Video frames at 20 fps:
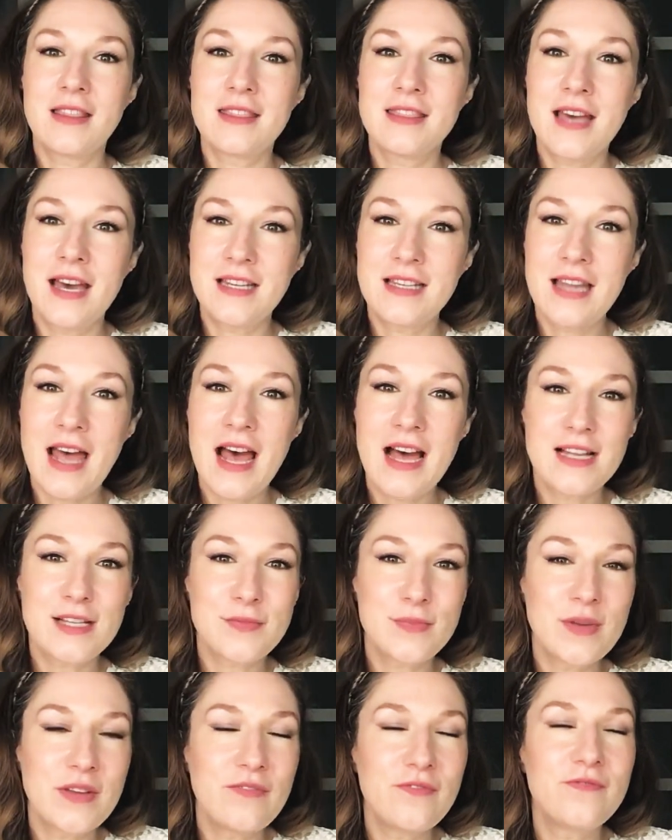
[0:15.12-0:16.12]
that has
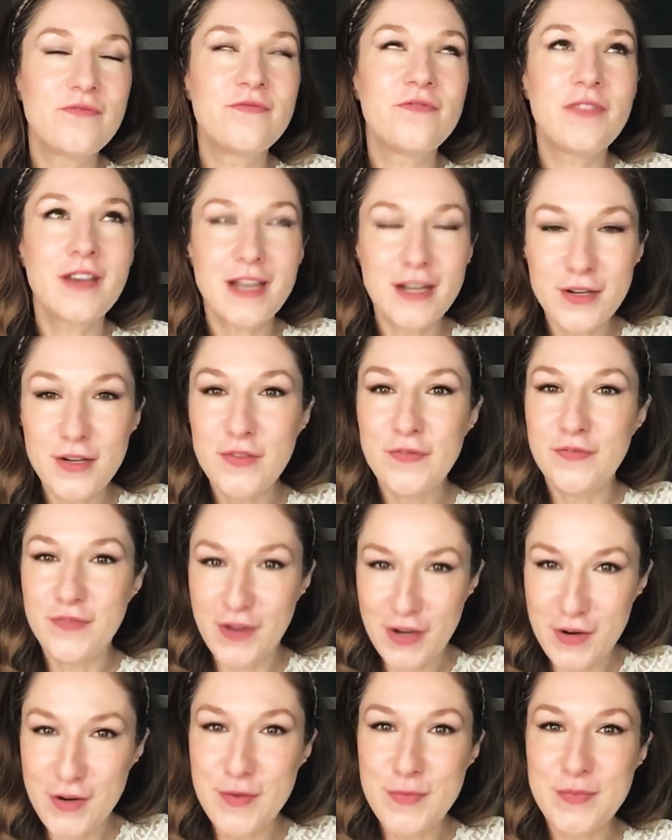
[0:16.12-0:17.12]
been very,
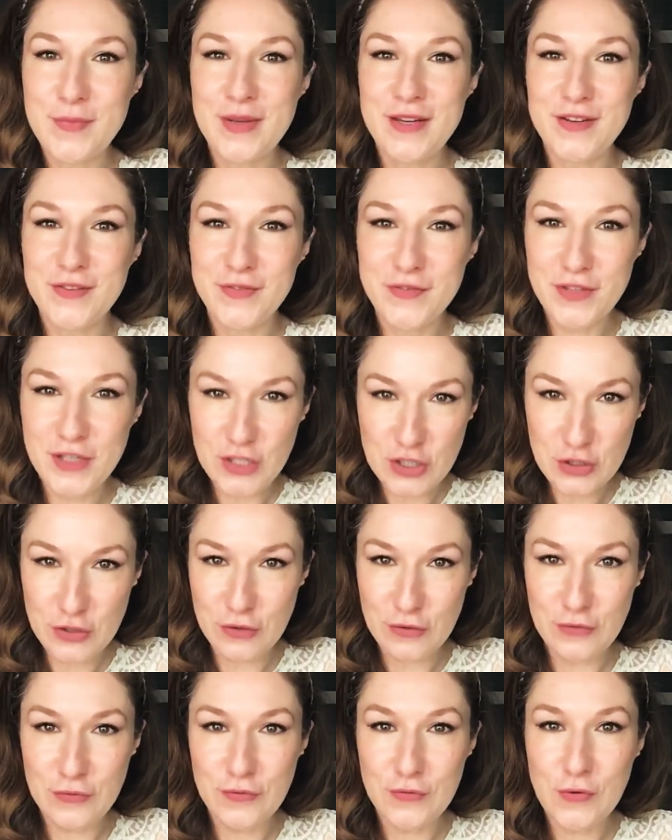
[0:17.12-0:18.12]
very
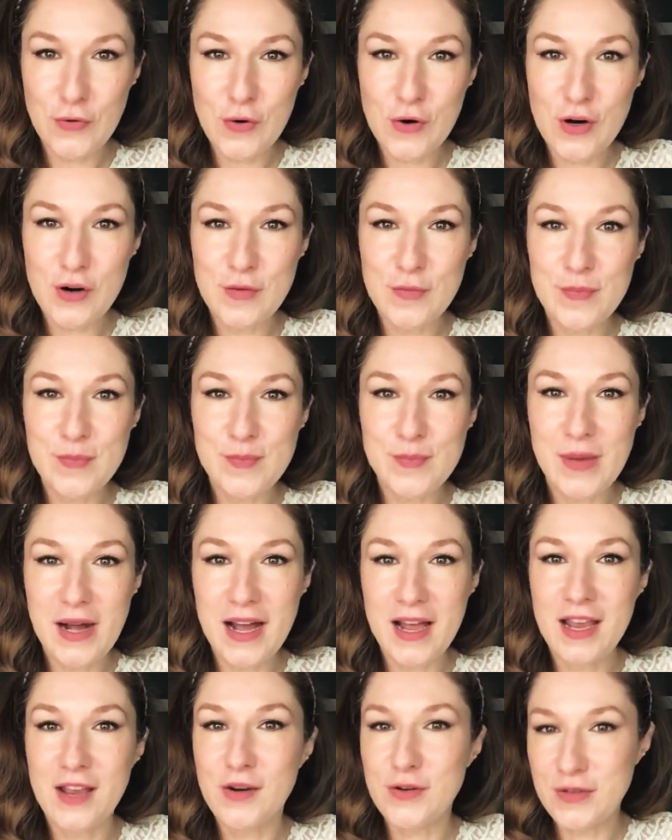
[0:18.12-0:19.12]
beneficial for
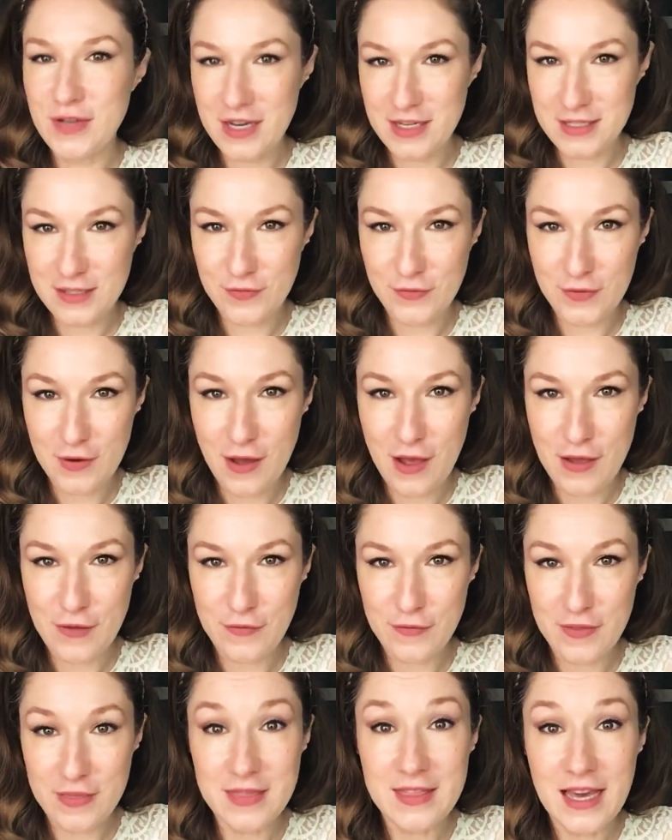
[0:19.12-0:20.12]
my creative
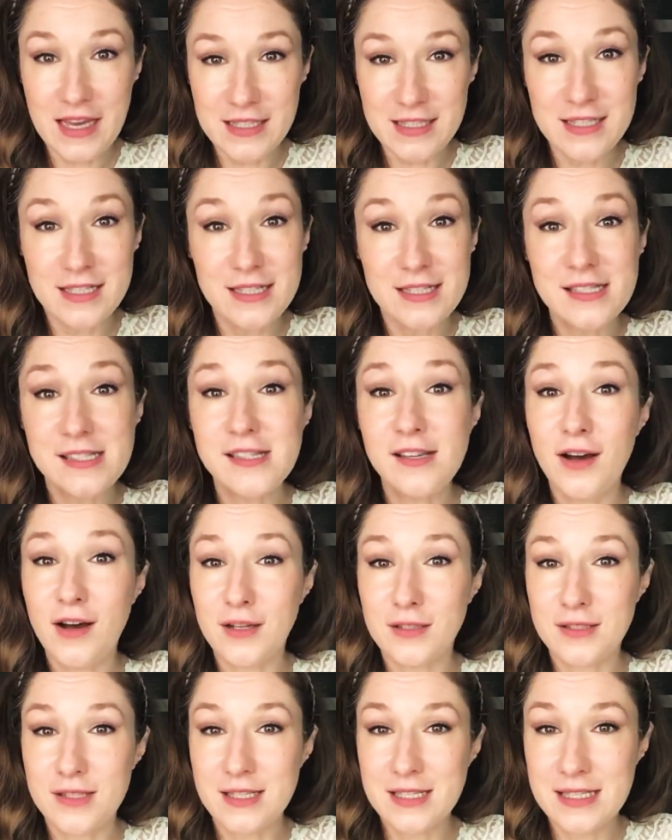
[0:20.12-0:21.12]
life and that is the
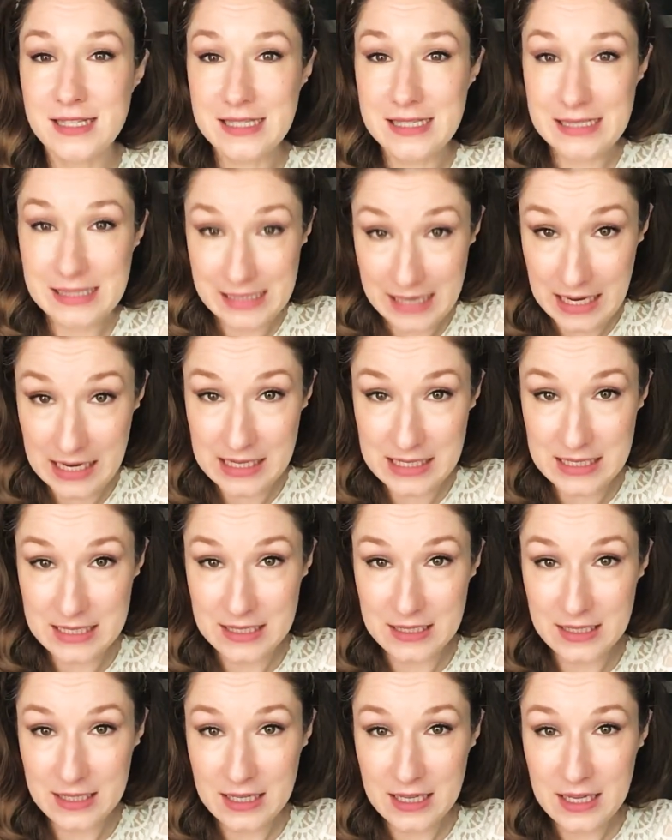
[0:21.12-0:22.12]
artist's
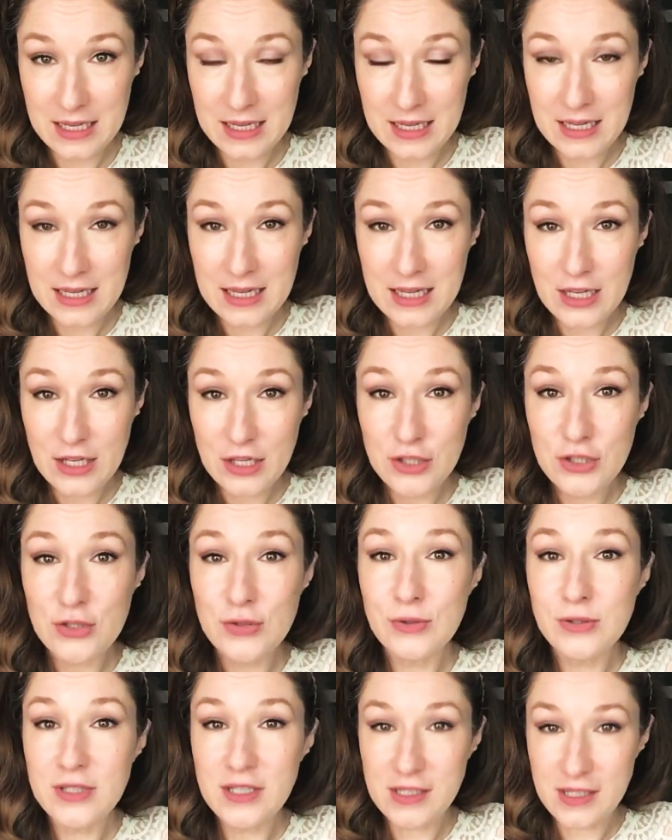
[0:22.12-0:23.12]
date.
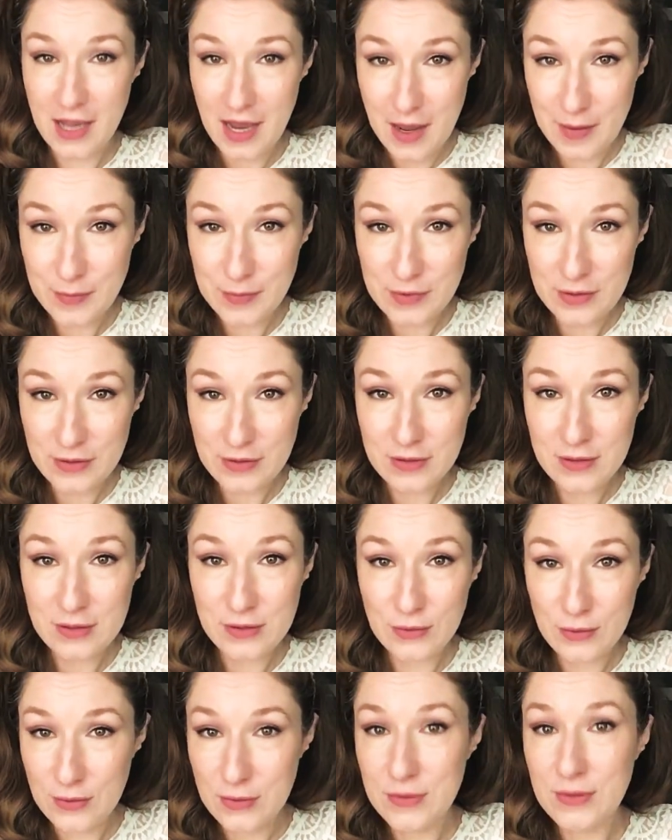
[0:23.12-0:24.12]
Julia Cameron,
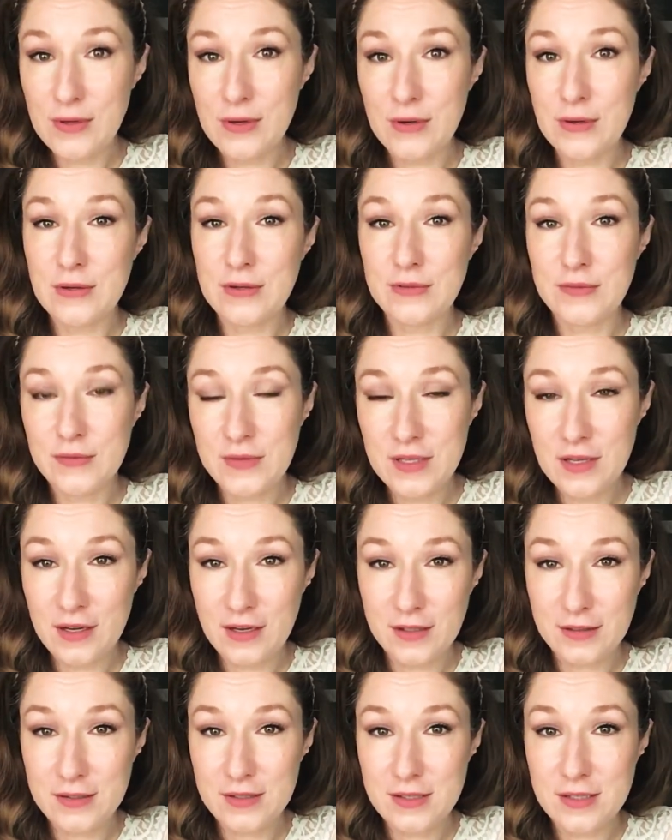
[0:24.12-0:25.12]
the author of The
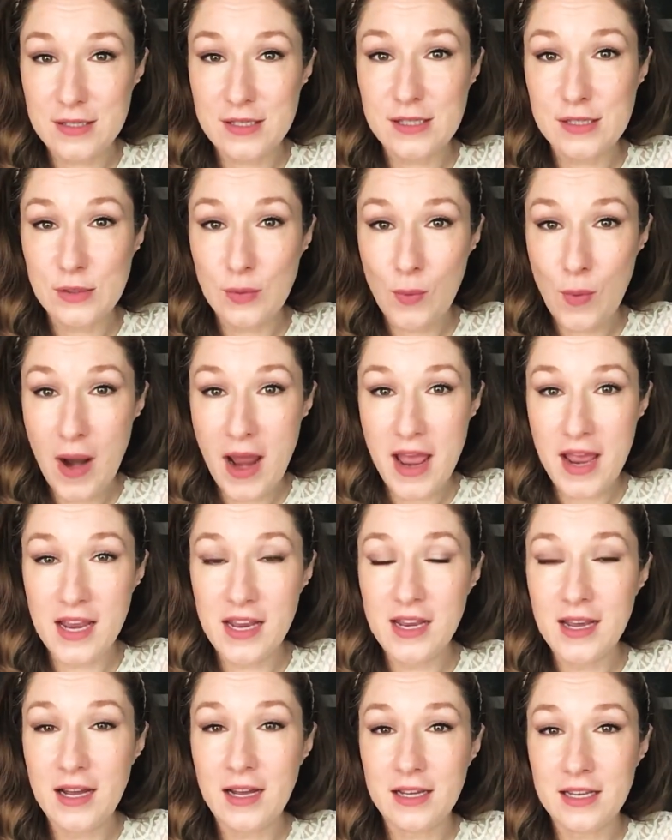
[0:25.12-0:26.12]
Artist's
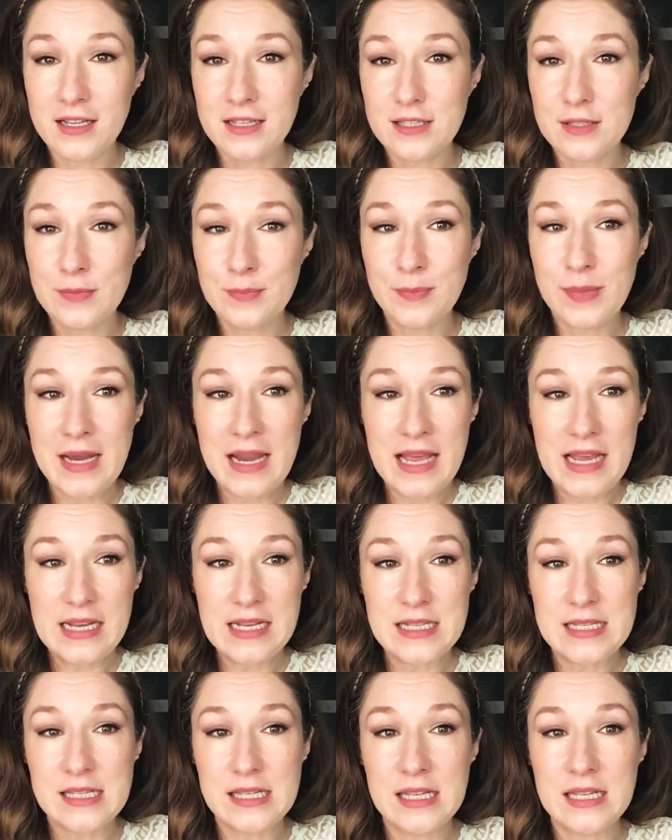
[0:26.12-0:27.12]
Way,
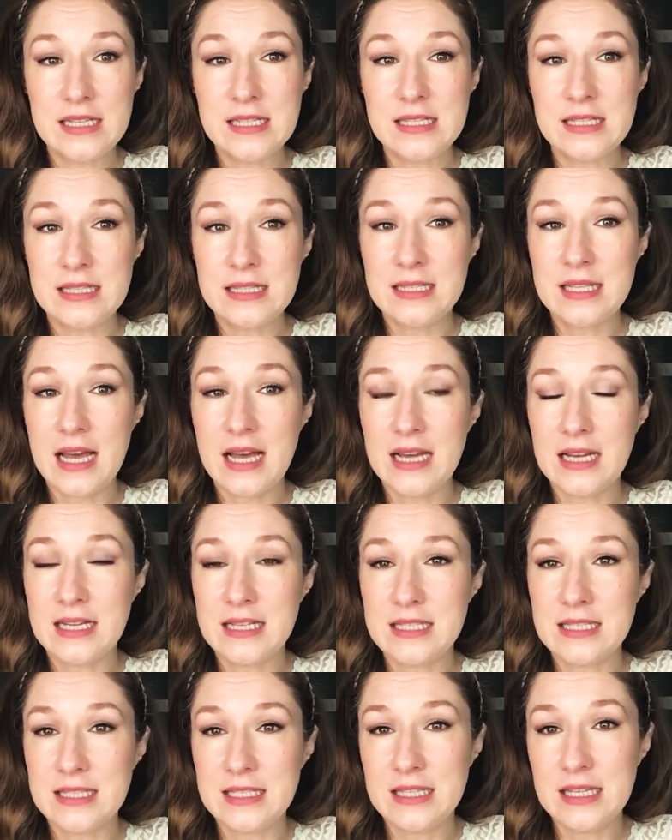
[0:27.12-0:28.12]
explains it
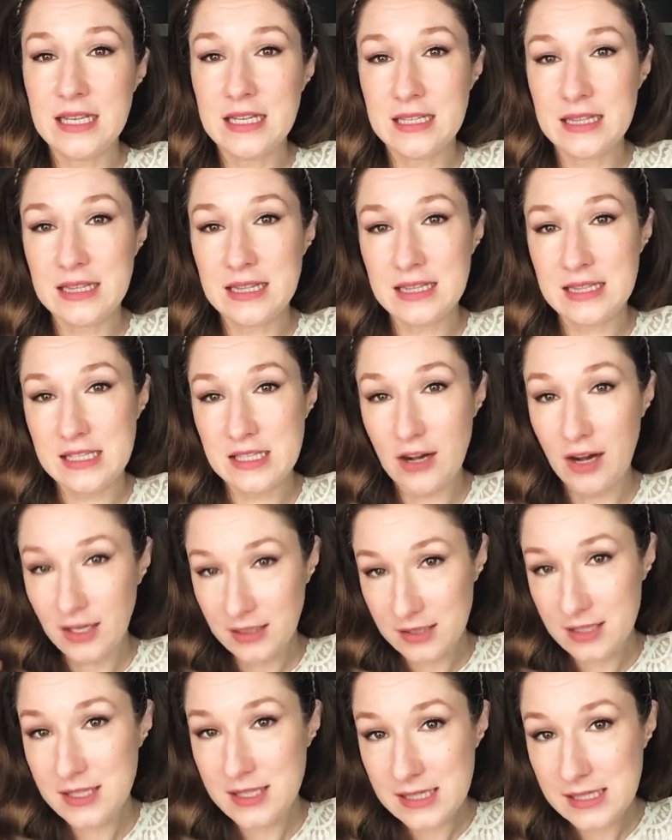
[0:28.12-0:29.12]
that it, the
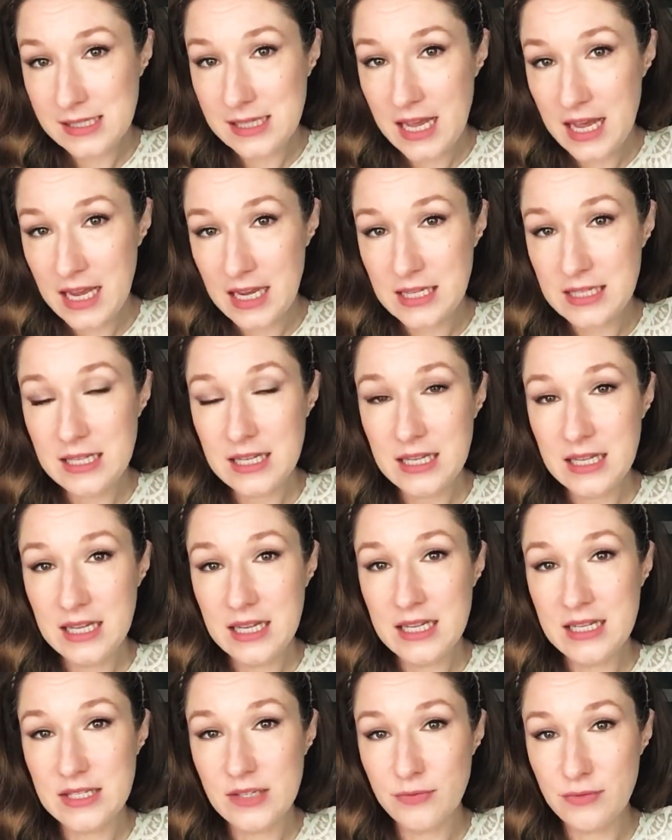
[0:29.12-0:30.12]
artist's date
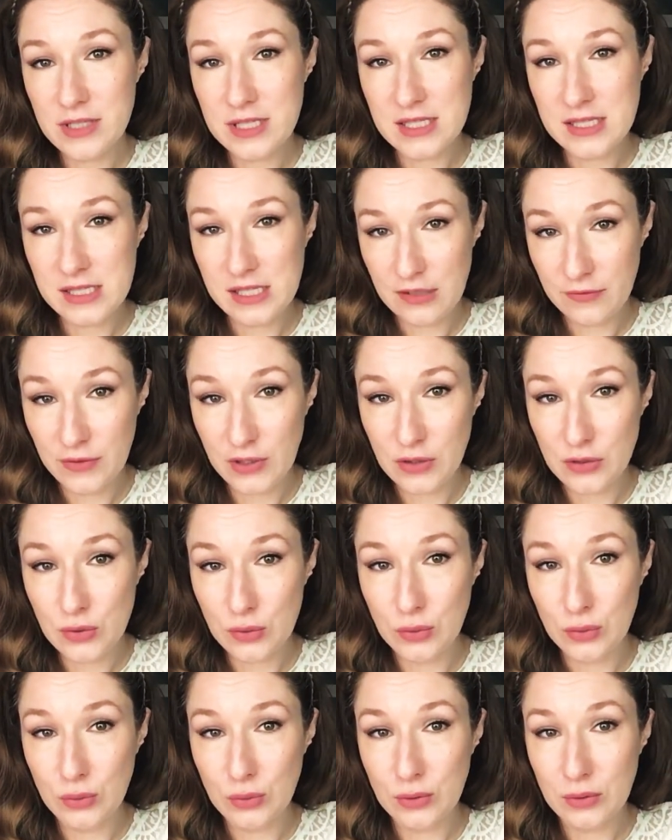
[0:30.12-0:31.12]
is a receiving
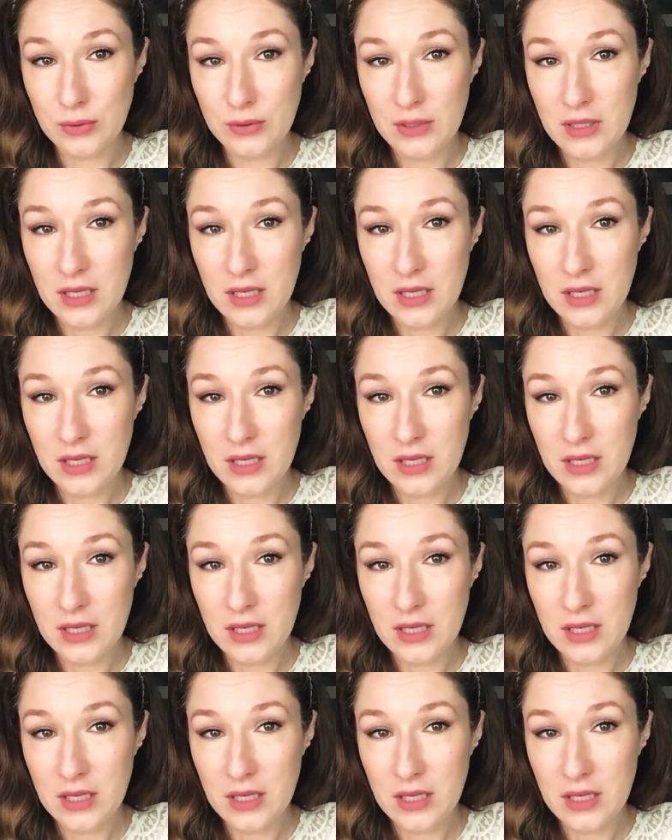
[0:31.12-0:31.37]
tool.